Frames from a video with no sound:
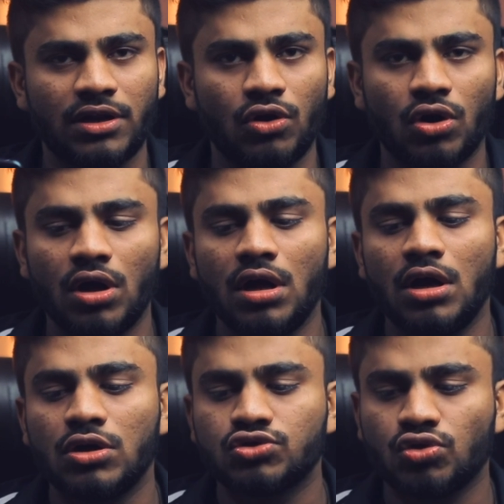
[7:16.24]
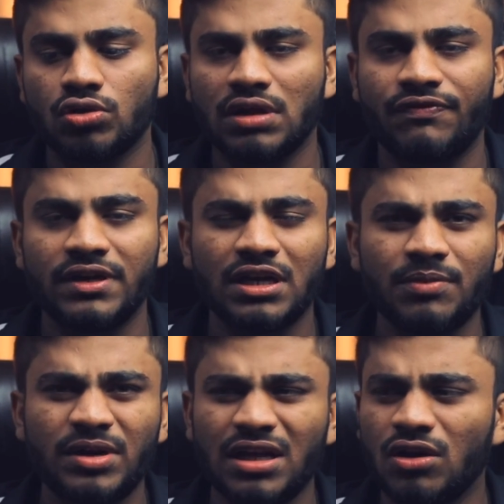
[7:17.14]
unlock. So the
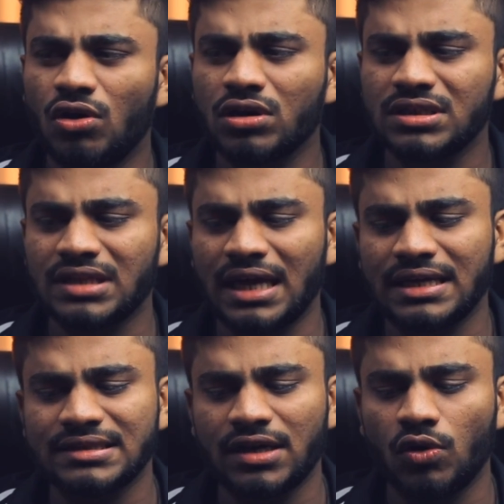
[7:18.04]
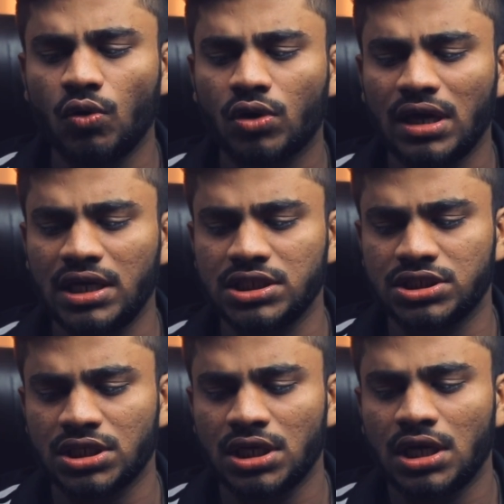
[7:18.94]
fingerprint unlock is, I can say, okay-ish.